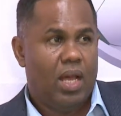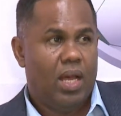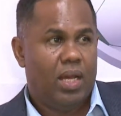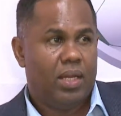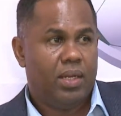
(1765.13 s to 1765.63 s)

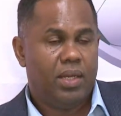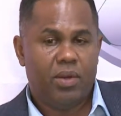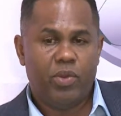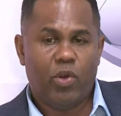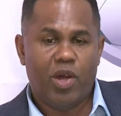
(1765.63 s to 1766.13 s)
And then
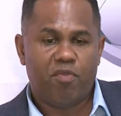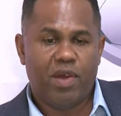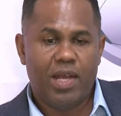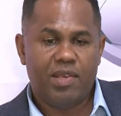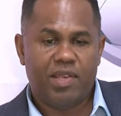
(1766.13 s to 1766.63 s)
we were
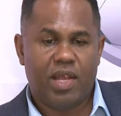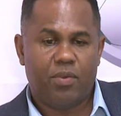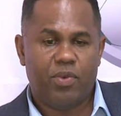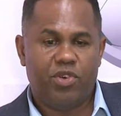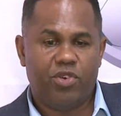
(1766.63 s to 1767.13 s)
advised that
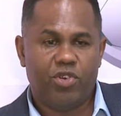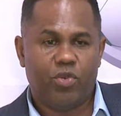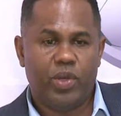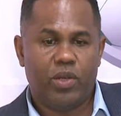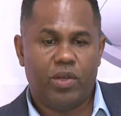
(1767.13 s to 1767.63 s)
we should just
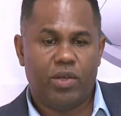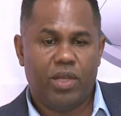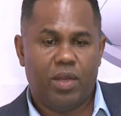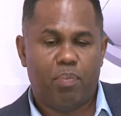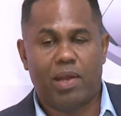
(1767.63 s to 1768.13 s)
wait on
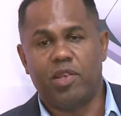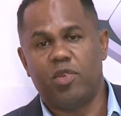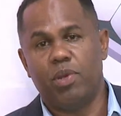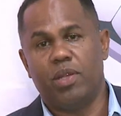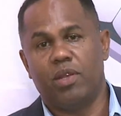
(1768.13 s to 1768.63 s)
and
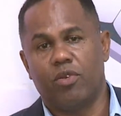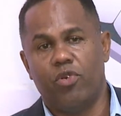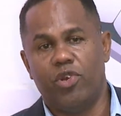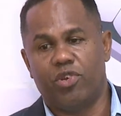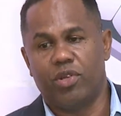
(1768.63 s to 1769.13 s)
participate in the
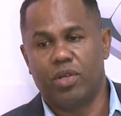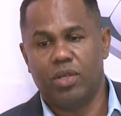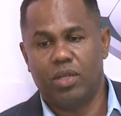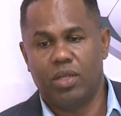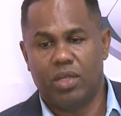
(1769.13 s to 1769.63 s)
regional
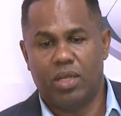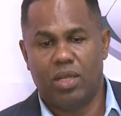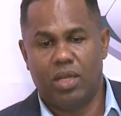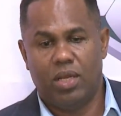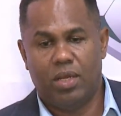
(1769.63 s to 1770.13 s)

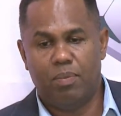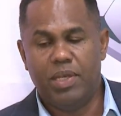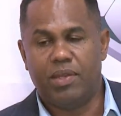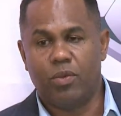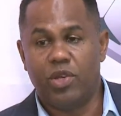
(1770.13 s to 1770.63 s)

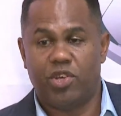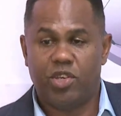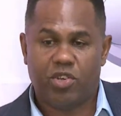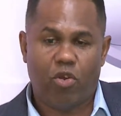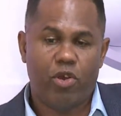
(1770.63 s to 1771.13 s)
meeting, which
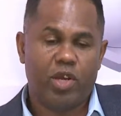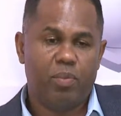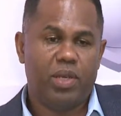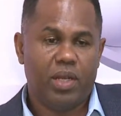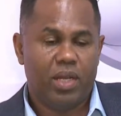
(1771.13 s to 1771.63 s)
is currently
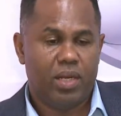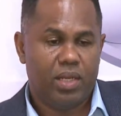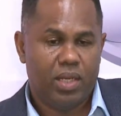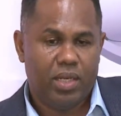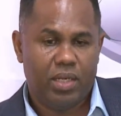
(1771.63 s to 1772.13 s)
being held
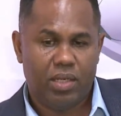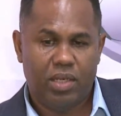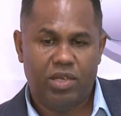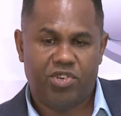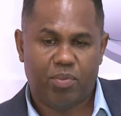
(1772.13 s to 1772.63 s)

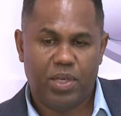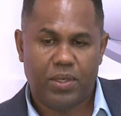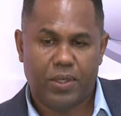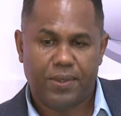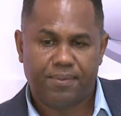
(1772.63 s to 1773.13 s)
in Jamaica.